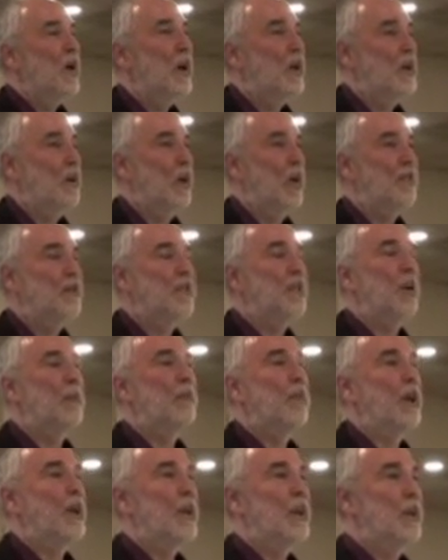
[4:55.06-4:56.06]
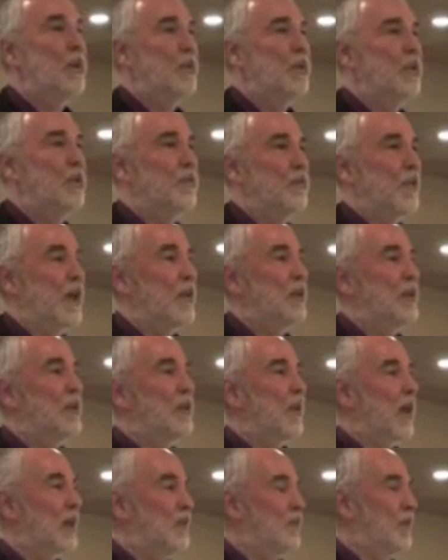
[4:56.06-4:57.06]
And you have somebody who's
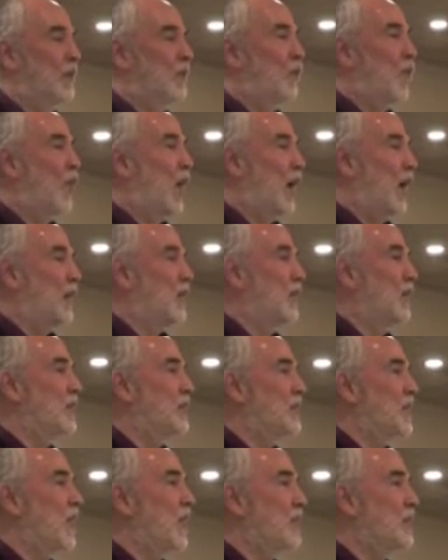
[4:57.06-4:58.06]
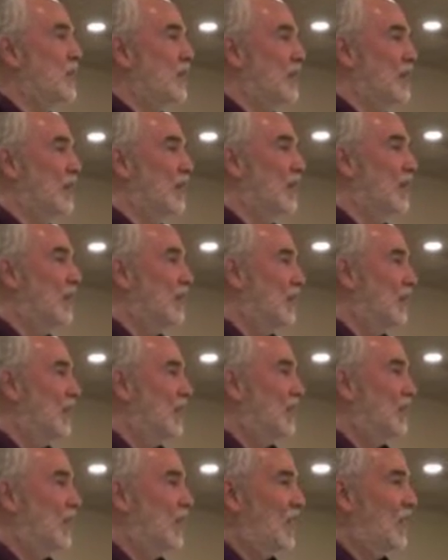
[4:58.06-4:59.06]
invented like some water injection
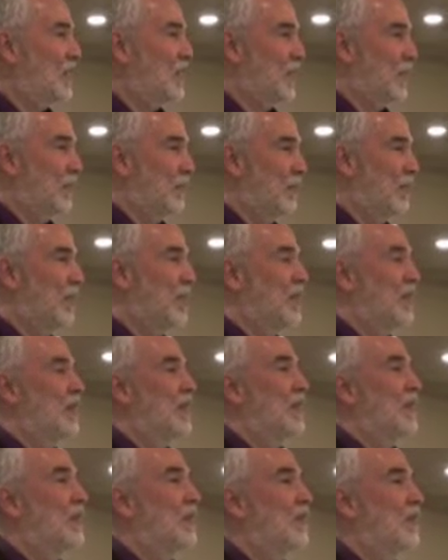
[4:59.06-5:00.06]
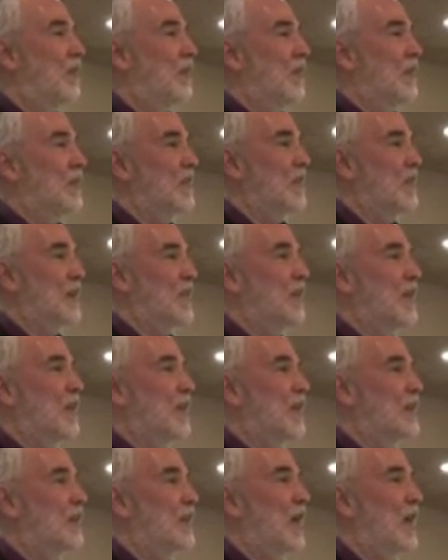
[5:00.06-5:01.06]
system that's
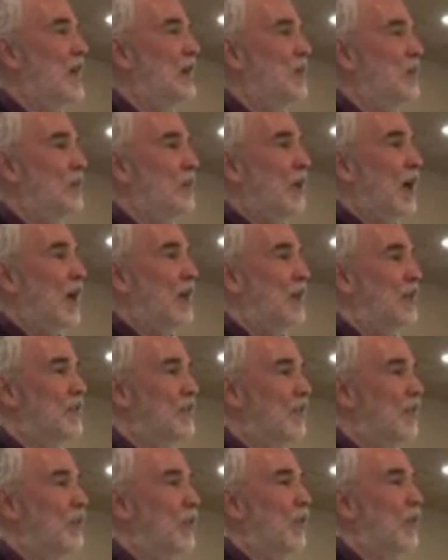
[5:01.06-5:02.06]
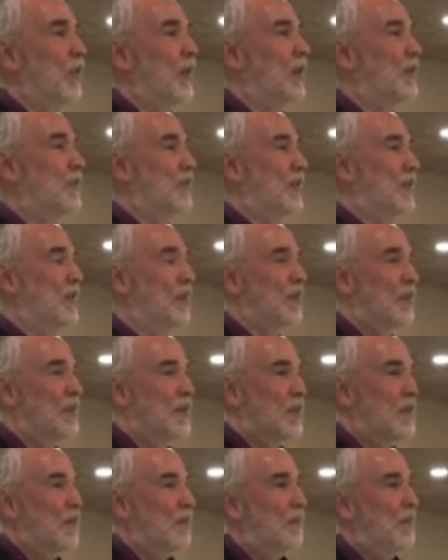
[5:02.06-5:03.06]
going to change your mileage to 400
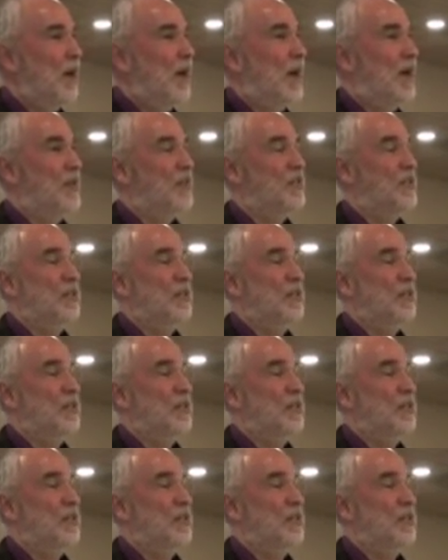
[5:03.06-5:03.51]
miles.